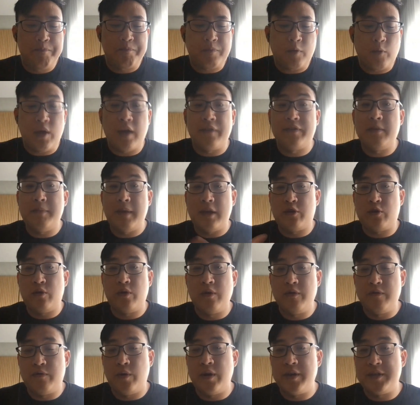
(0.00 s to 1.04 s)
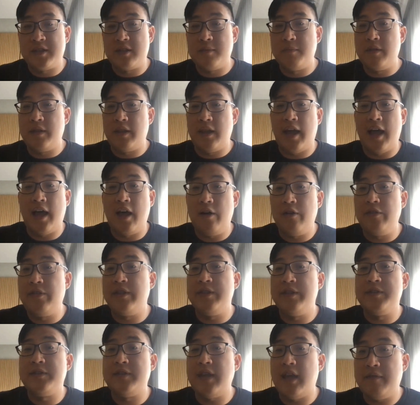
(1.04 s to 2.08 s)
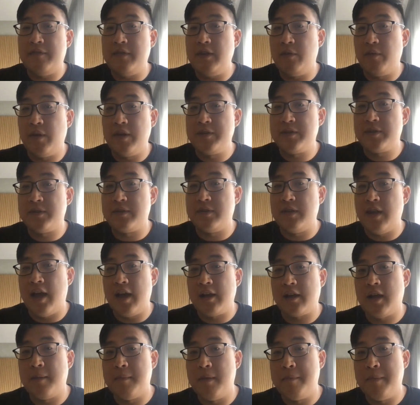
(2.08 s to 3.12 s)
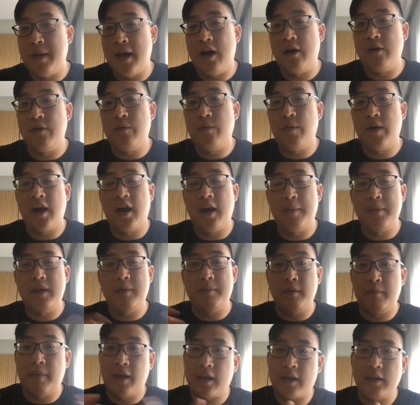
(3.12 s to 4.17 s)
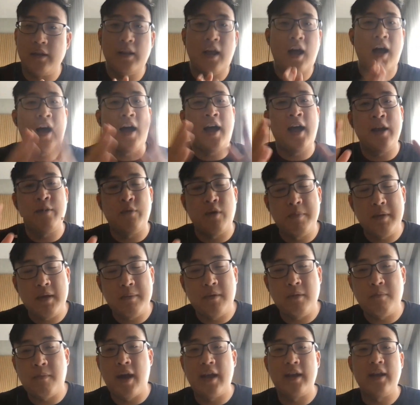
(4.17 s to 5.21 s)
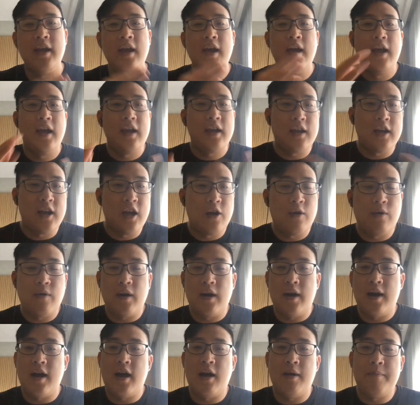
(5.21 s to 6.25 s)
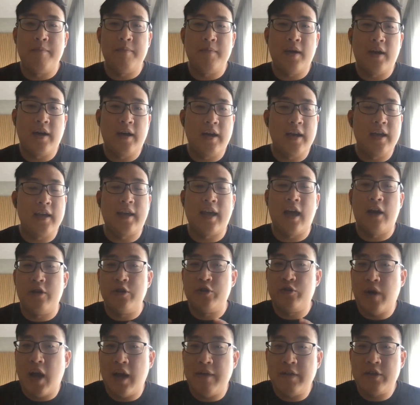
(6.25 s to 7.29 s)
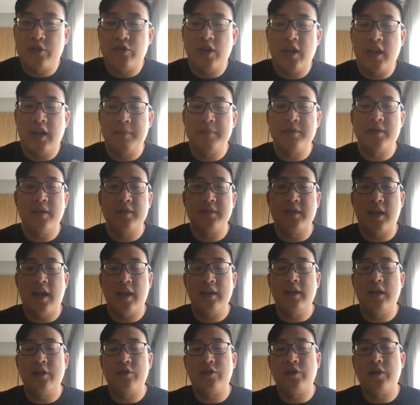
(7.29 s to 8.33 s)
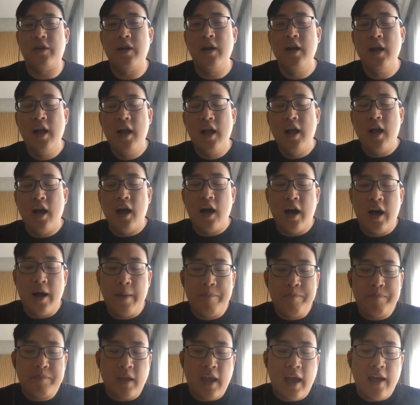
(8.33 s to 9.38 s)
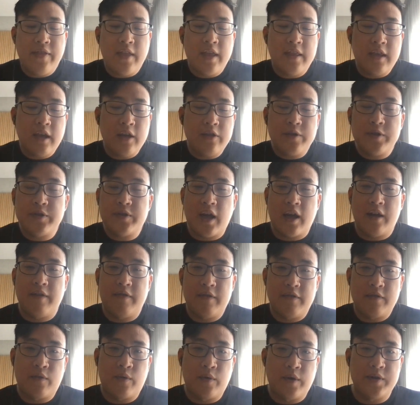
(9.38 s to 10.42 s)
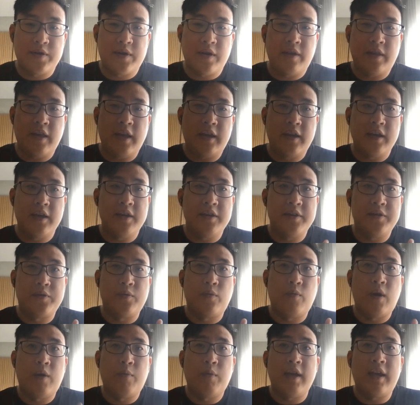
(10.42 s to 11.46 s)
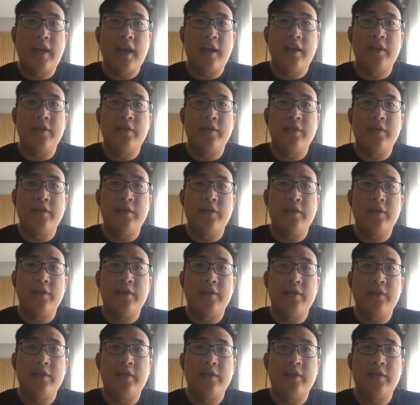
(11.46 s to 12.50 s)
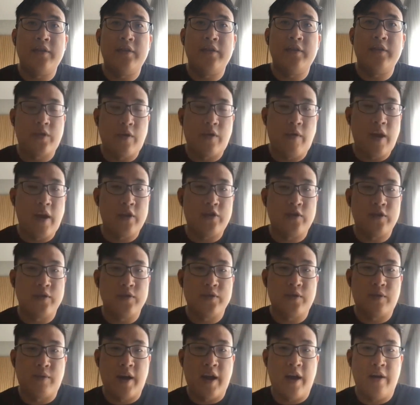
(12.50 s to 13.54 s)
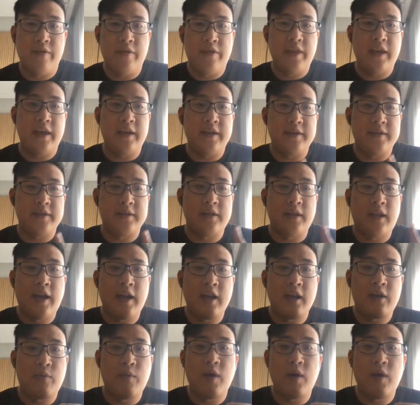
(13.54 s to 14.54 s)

we have to make sure to avoid some of the health and safety risks that come about, where people might collide, where people might, encounter traffic jams, things of that nature. And then the other side of it, of course, I think, is when we get into considerations around things like